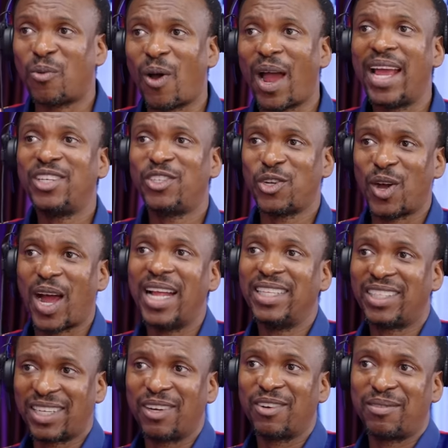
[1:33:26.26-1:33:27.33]
why has your
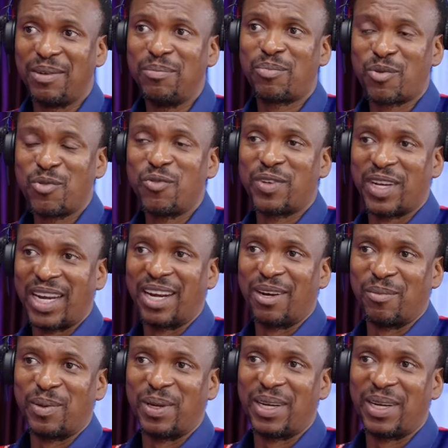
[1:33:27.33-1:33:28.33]
answer improved a little bit?